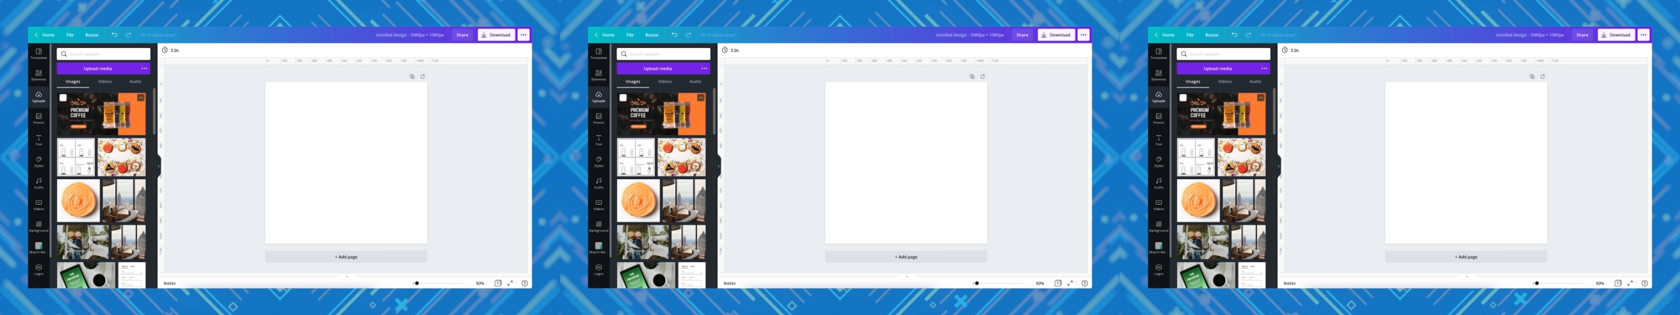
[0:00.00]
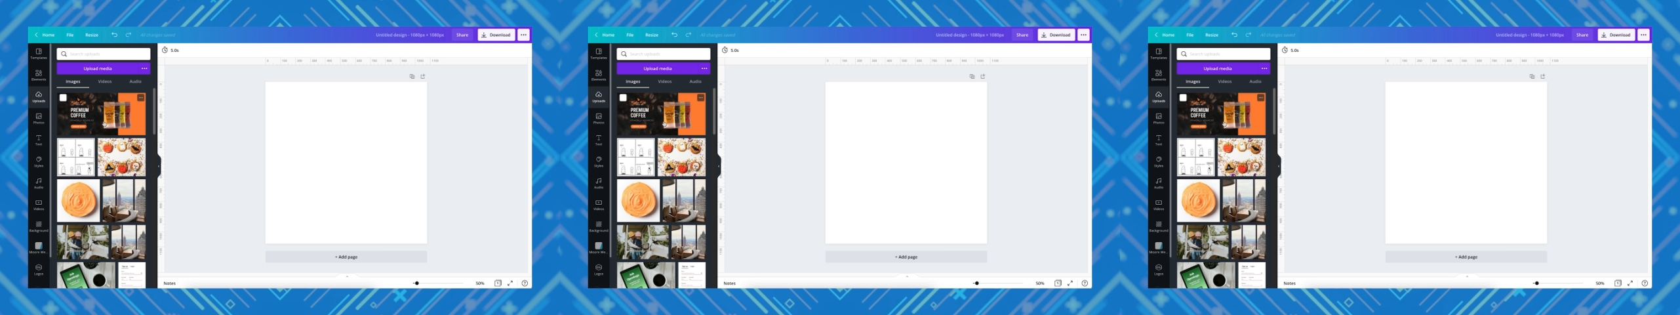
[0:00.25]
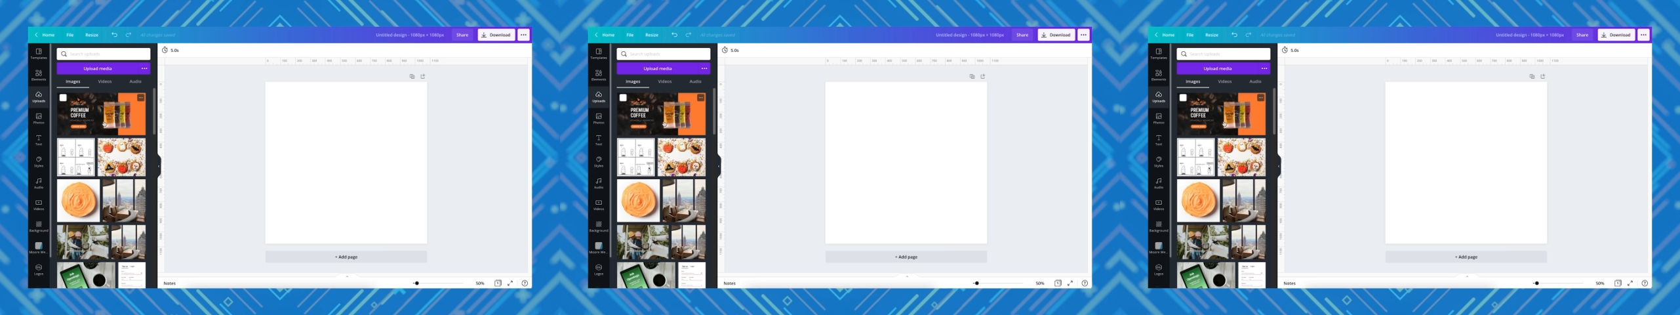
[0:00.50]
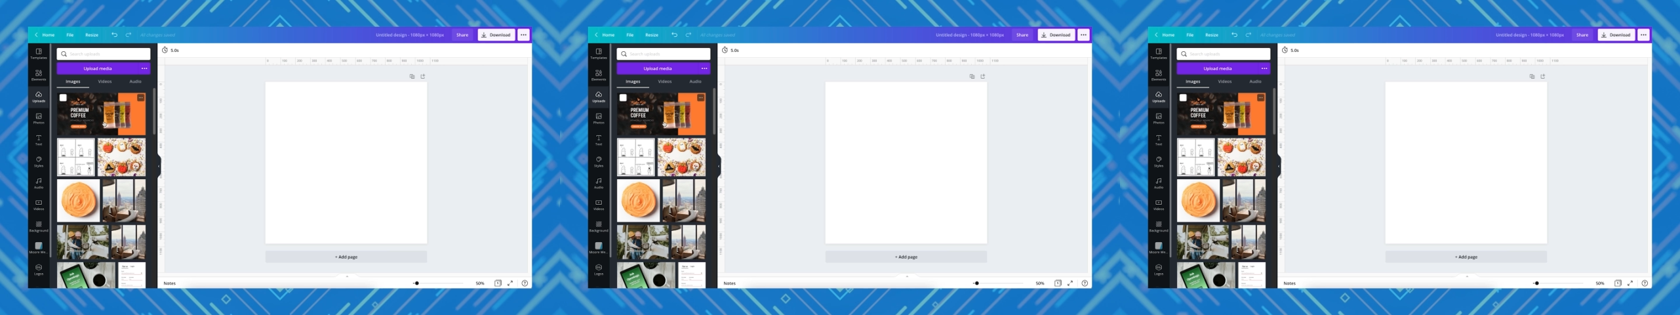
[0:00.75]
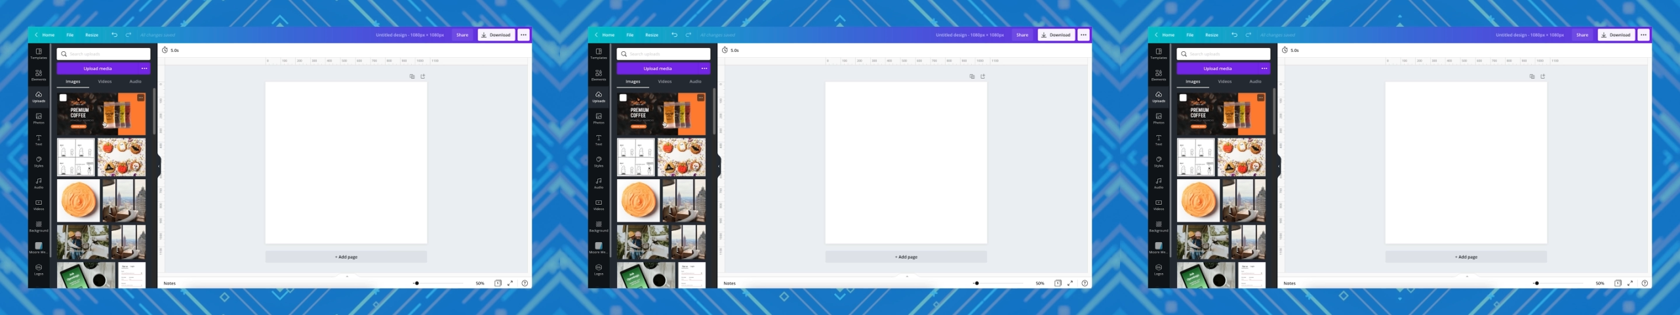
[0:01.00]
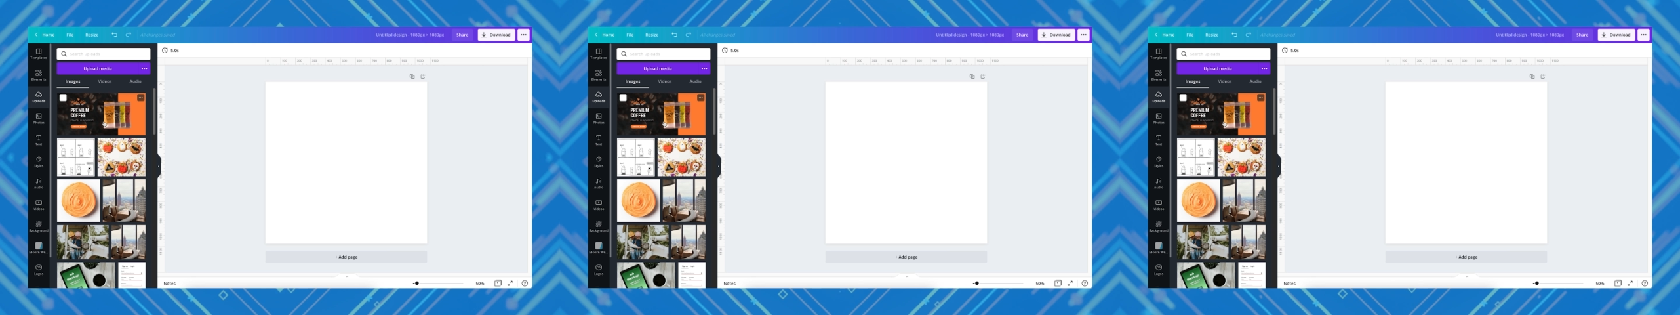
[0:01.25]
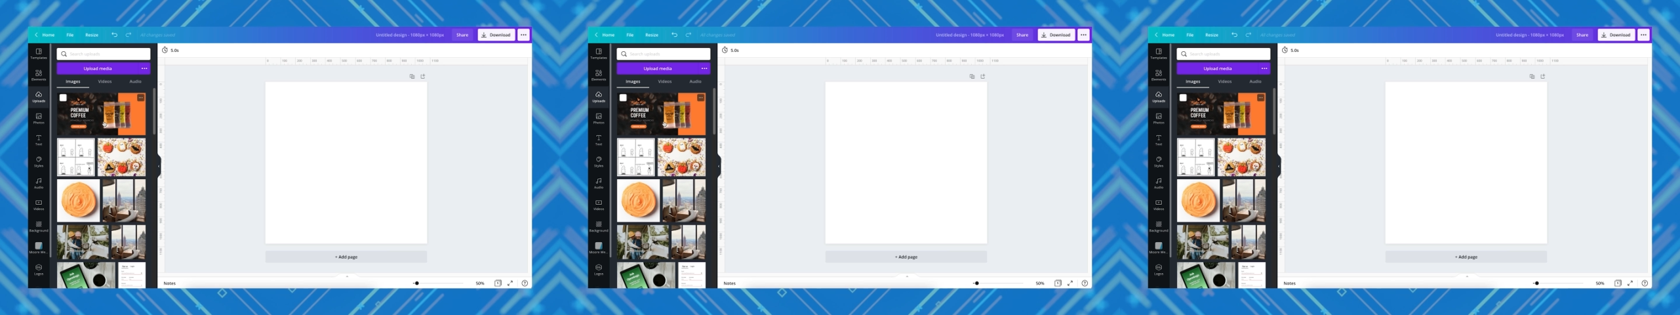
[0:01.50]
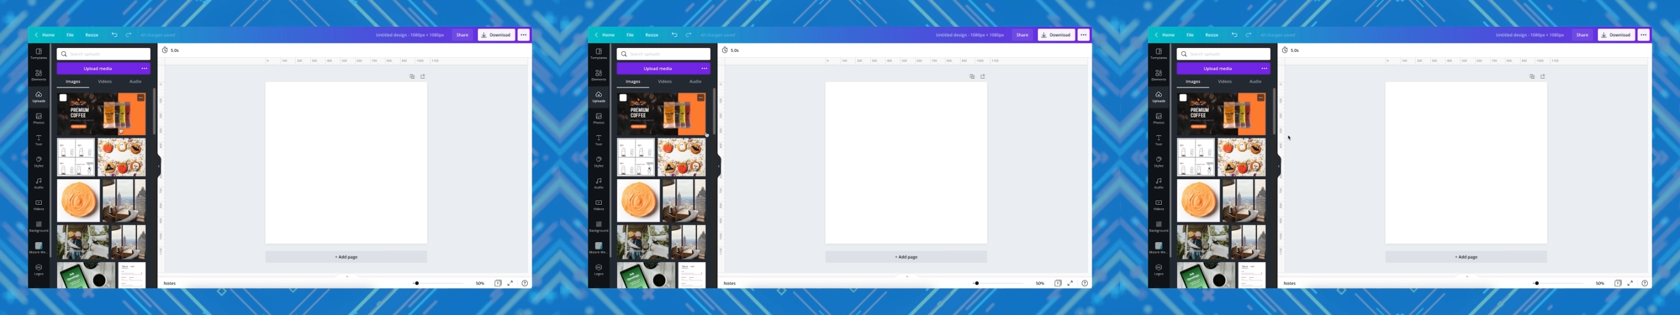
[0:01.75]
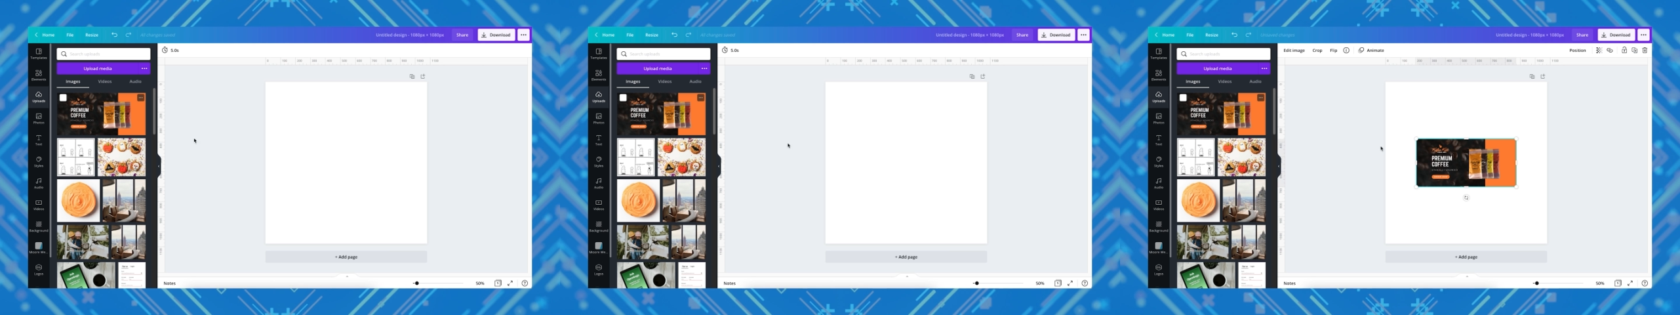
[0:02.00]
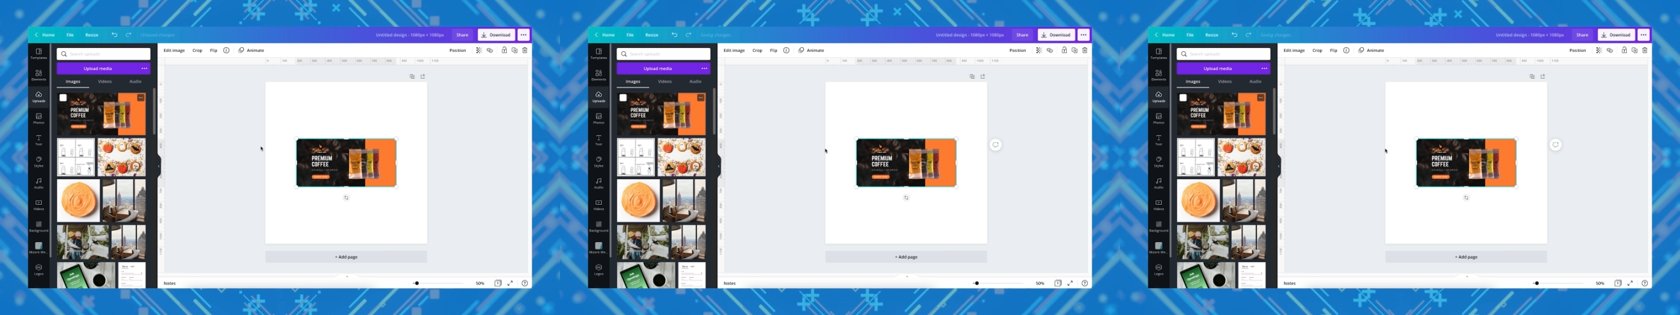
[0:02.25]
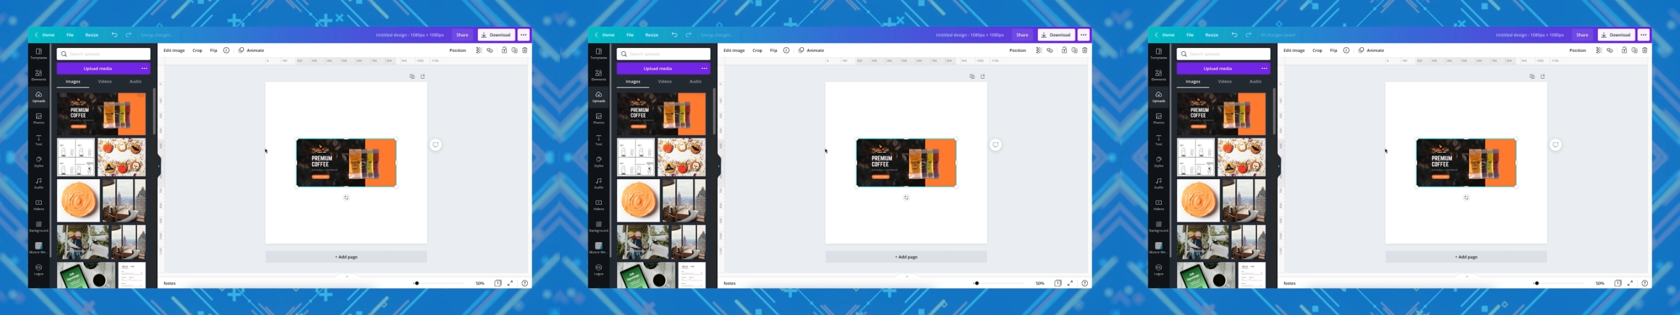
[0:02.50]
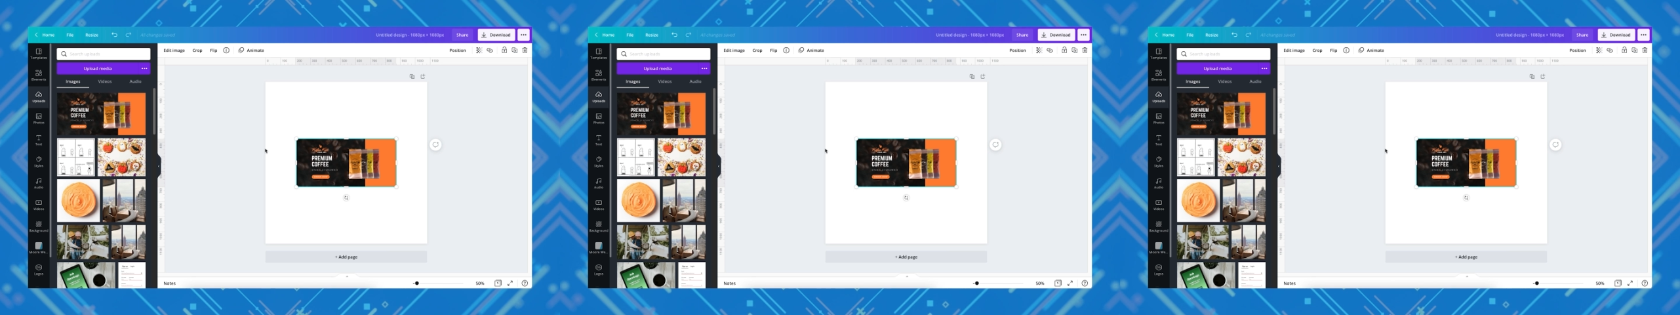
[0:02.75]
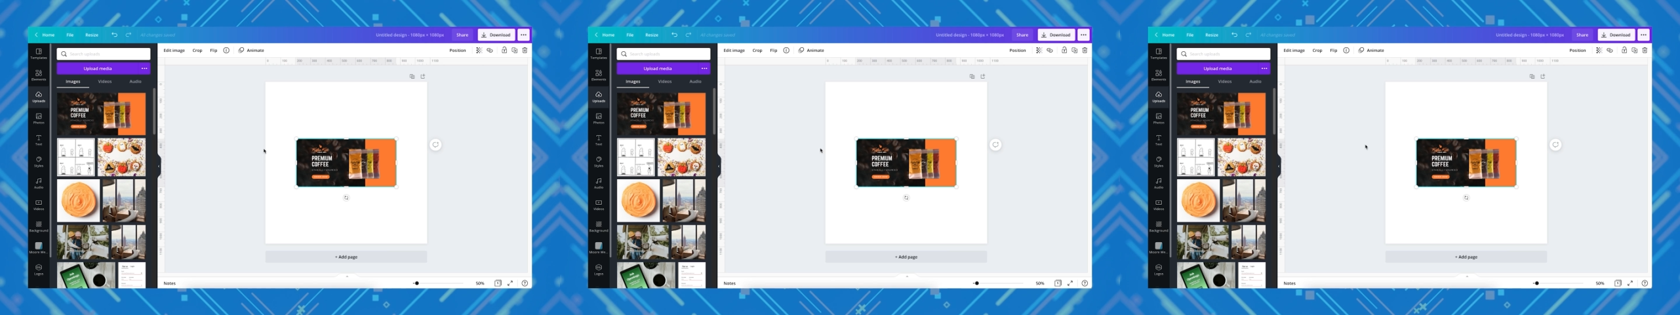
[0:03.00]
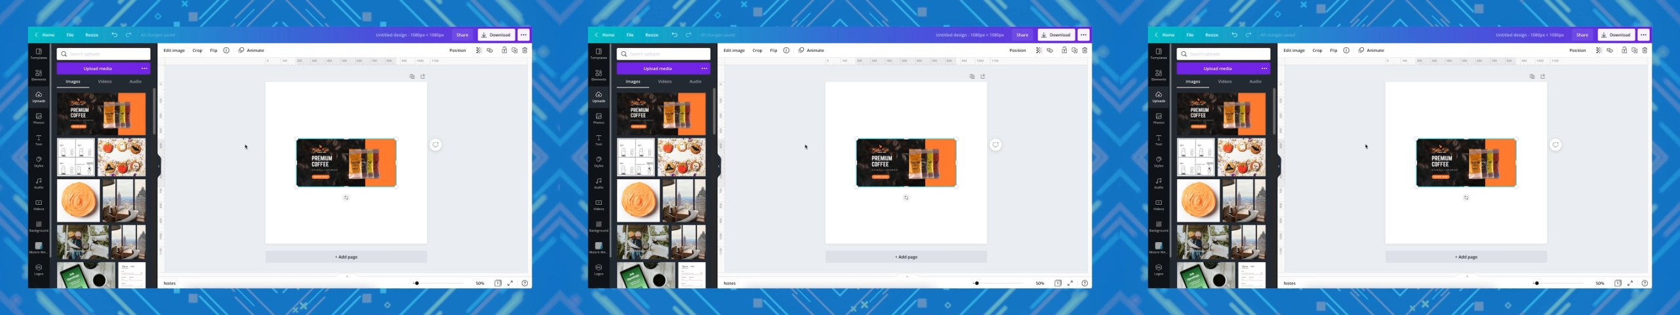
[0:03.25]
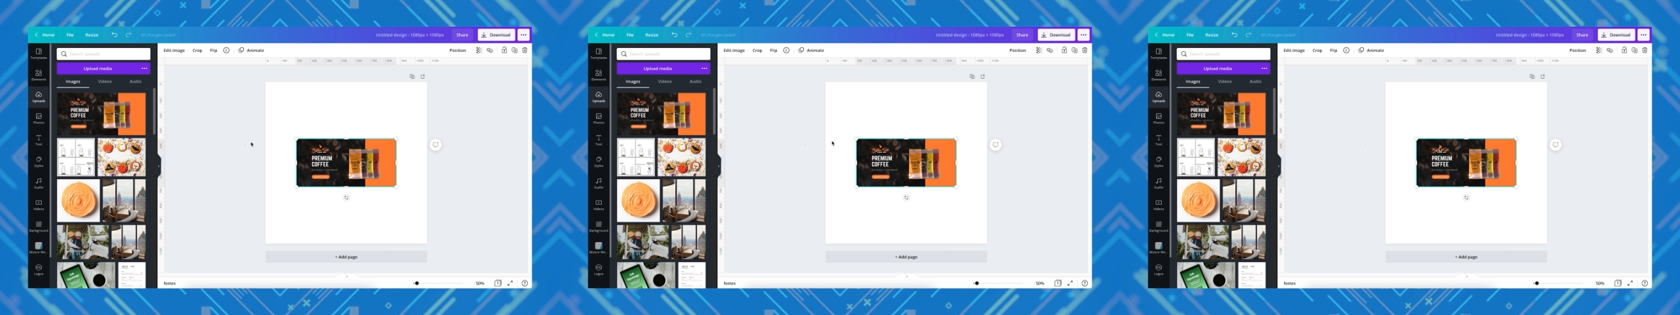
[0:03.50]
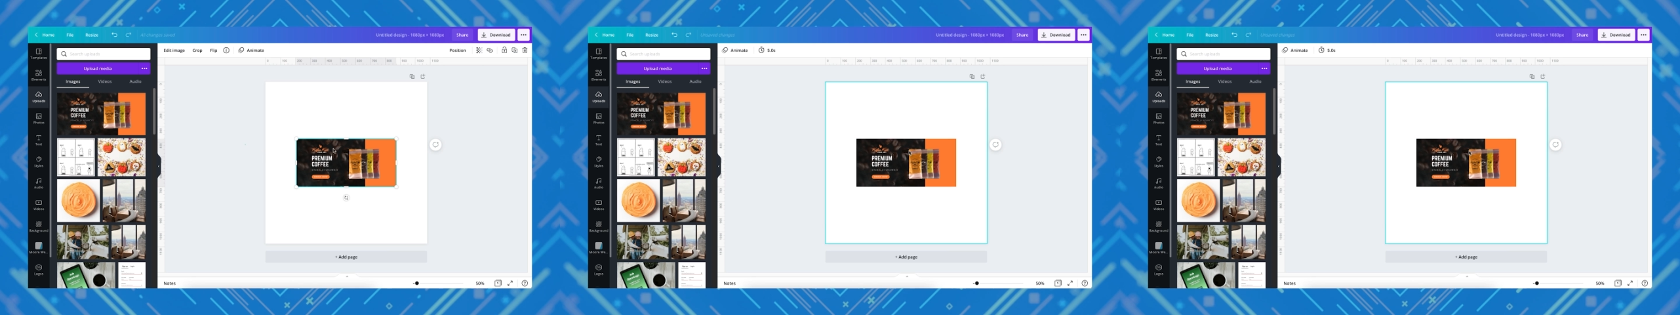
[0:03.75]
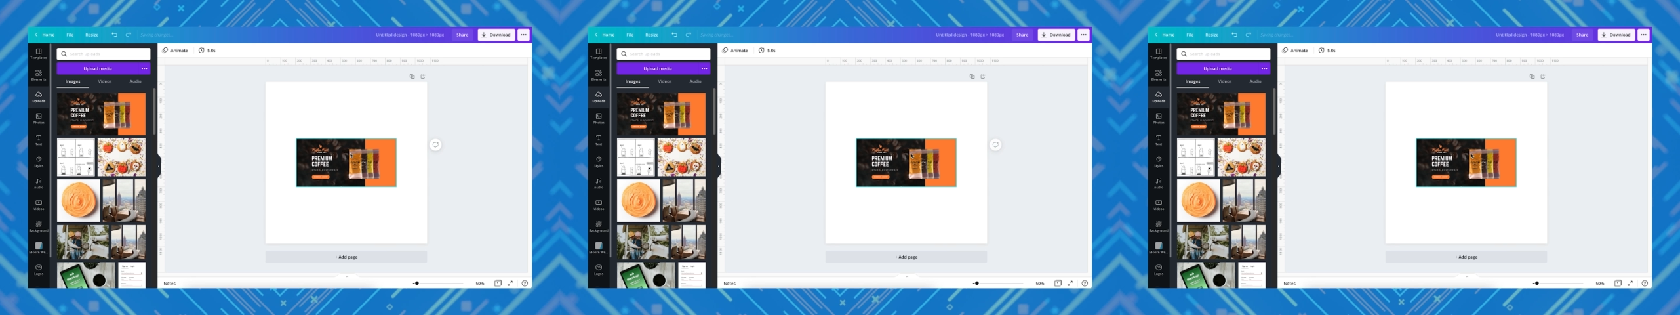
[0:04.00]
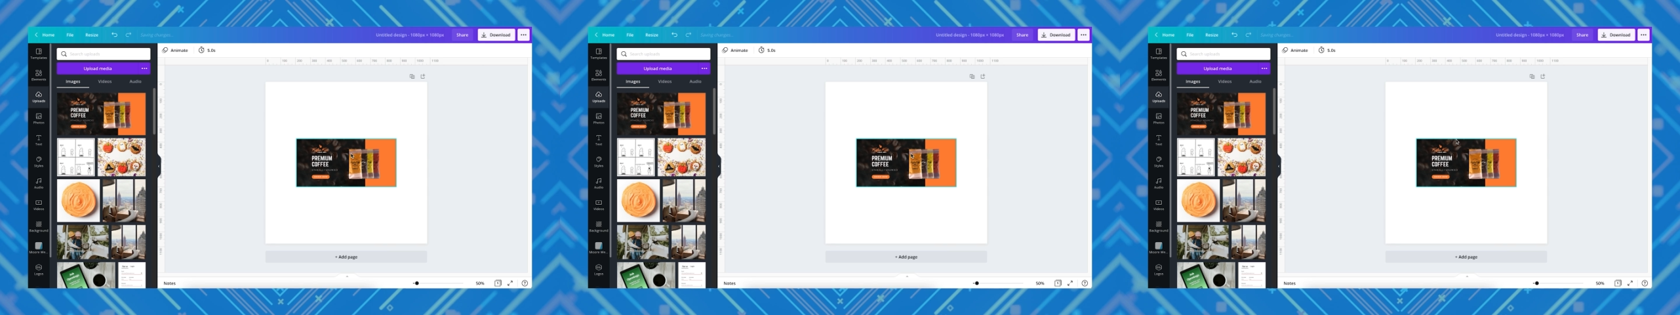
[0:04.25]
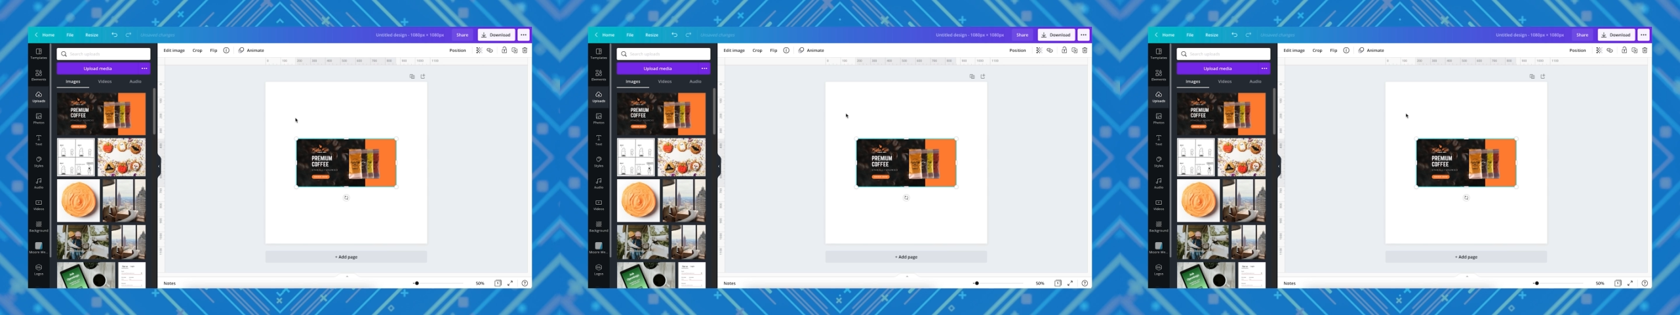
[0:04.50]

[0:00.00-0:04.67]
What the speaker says: Nobody's mouth can be seen.